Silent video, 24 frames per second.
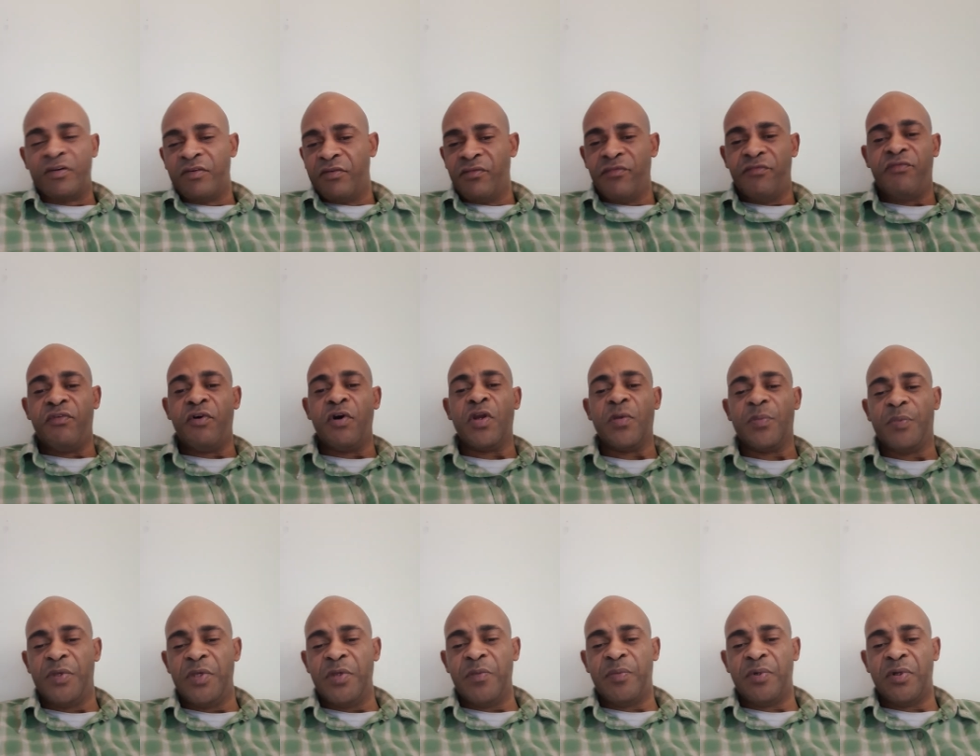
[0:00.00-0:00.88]
for the
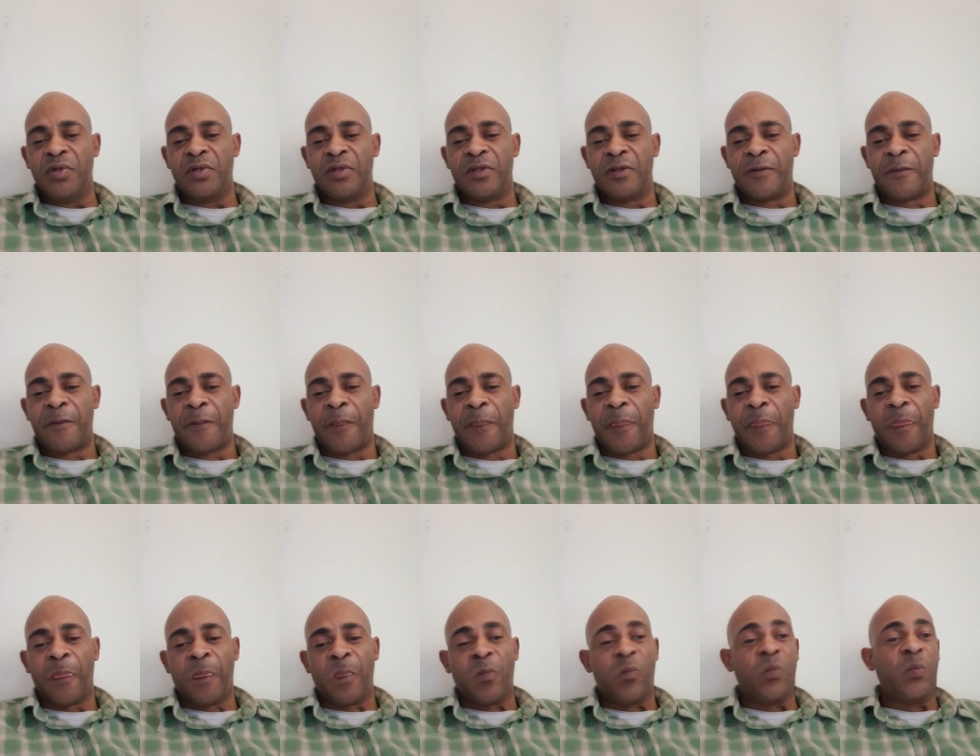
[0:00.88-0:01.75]
people.
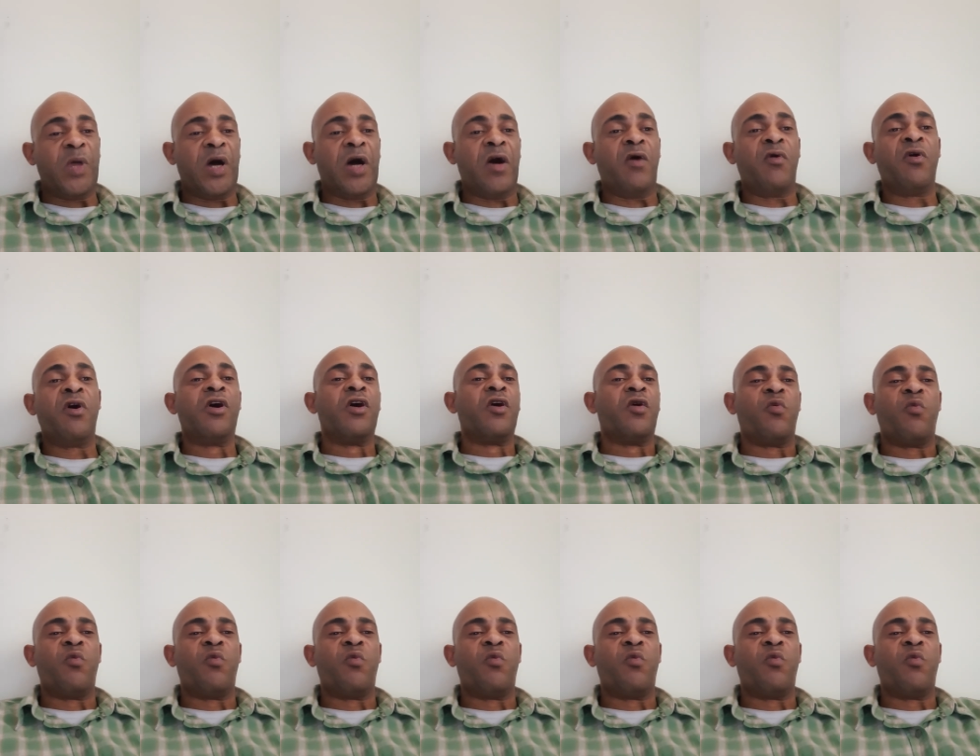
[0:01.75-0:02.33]
Now,